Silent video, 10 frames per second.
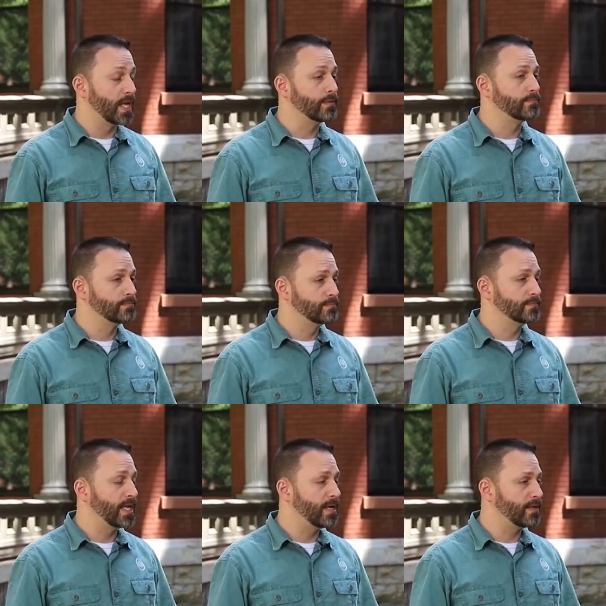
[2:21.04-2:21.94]
Yeah,
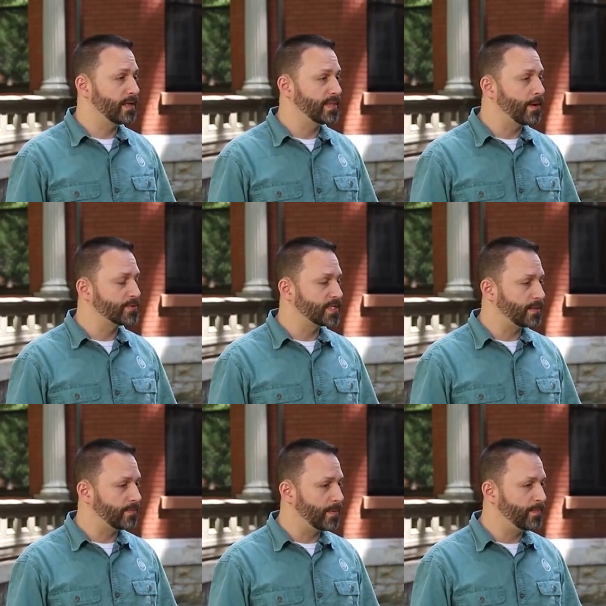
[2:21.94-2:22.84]
and that was
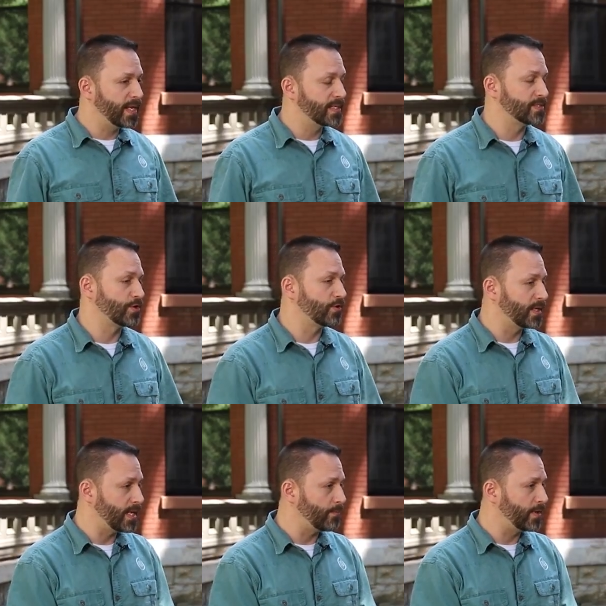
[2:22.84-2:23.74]
a big
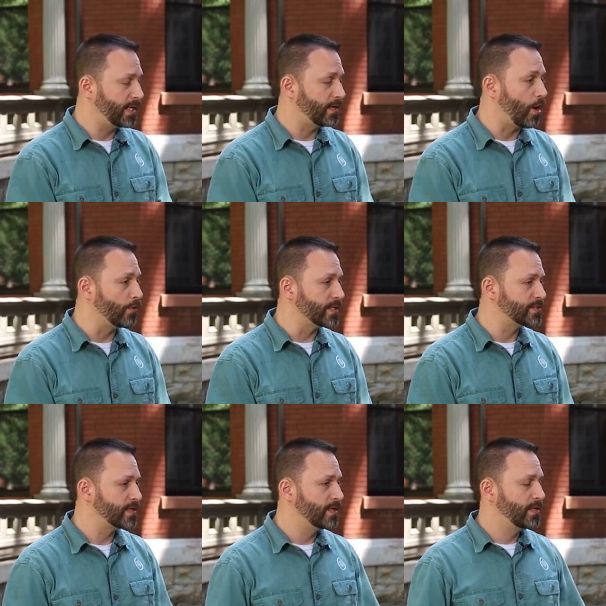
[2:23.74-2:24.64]
concern to him when he called
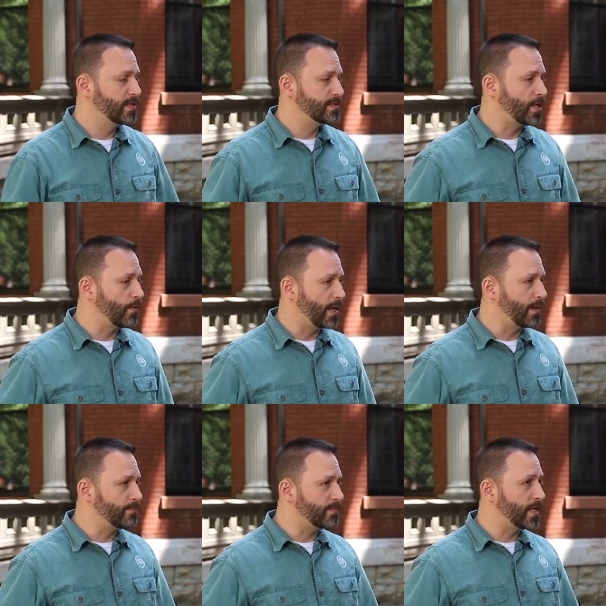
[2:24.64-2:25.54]
us. So
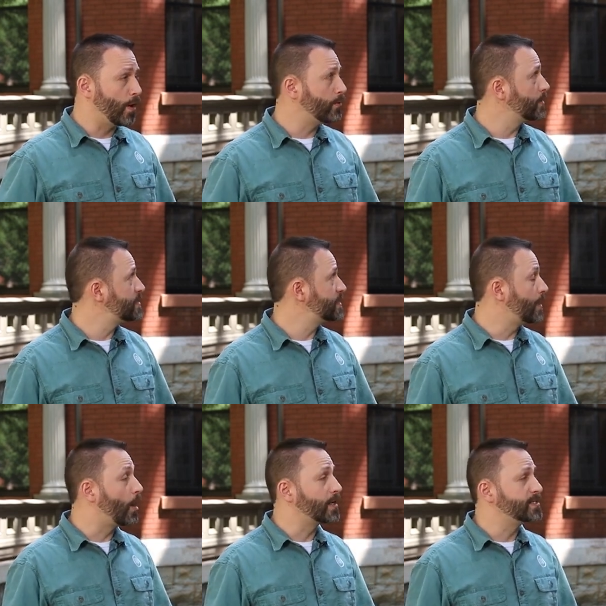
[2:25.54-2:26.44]
the owner is
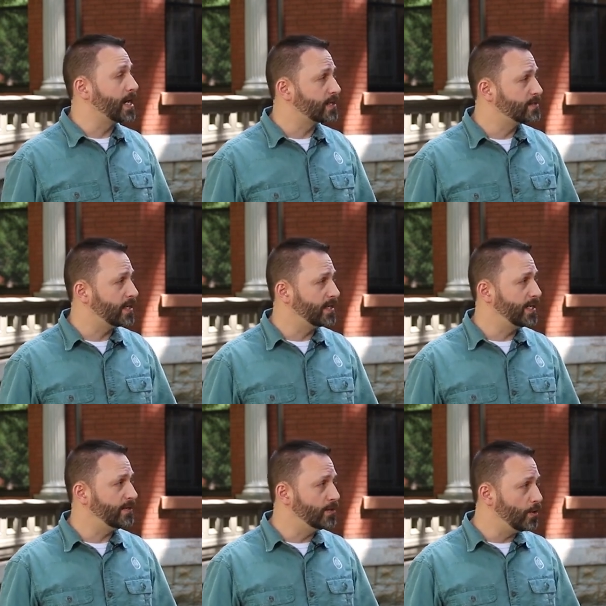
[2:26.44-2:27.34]
an architect, and
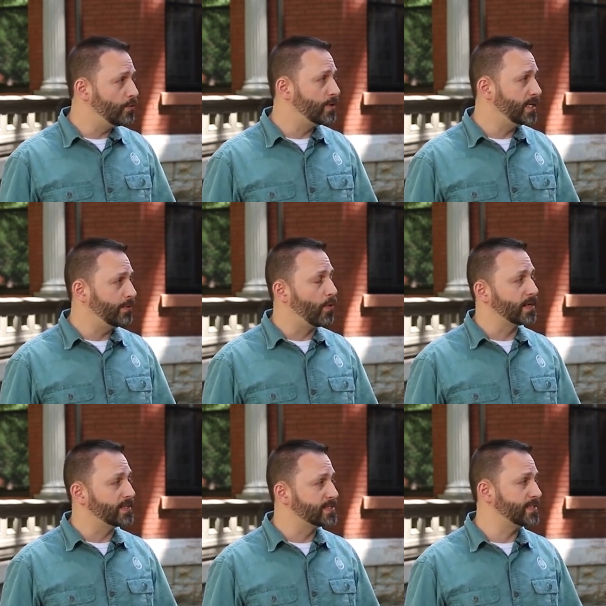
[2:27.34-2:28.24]
he knew that he
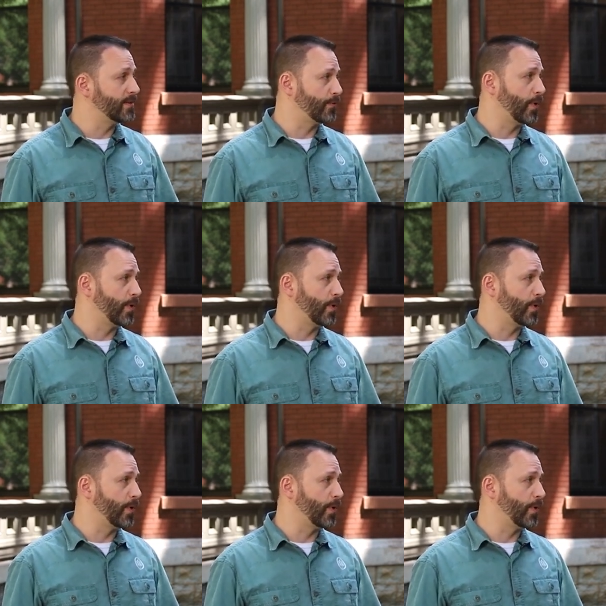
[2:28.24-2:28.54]
wanted this done the